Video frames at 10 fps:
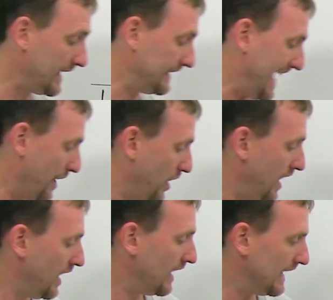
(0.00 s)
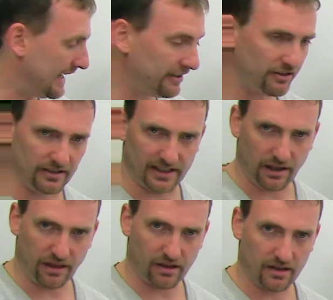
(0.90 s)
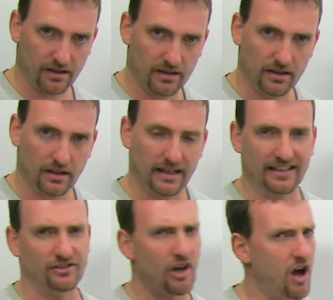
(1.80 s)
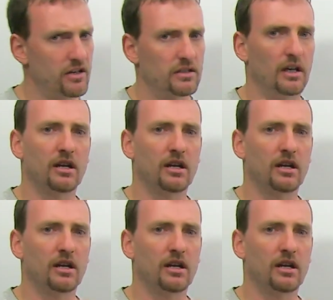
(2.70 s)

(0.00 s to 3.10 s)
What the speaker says: Now, underneath is not a